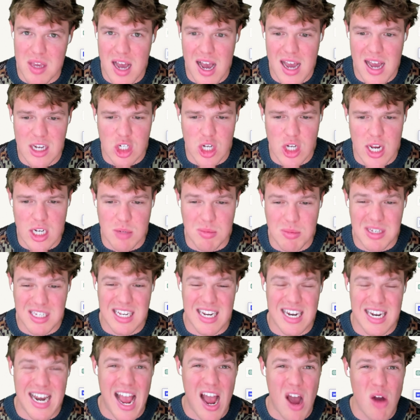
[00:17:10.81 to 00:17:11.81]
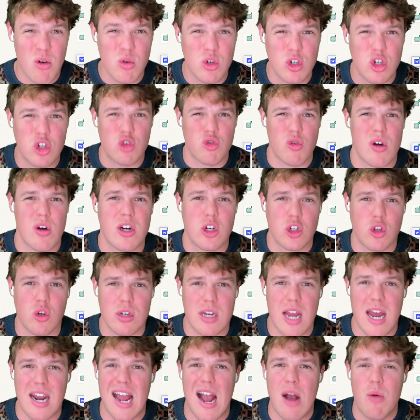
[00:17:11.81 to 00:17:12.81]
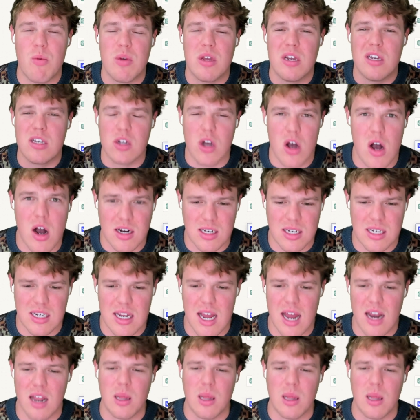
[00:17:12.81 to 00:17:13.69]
and ChatGPT and how to structure data, how we can talk to data.